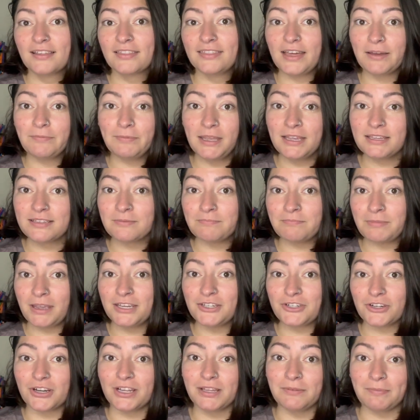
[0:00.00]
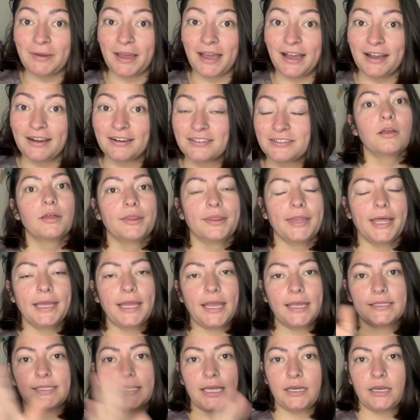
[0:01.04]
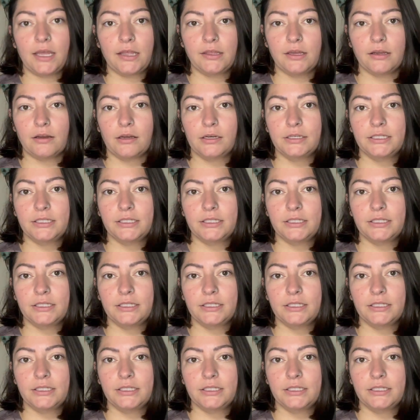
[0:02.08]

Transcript: that makes a major impact. Like I said, nothing on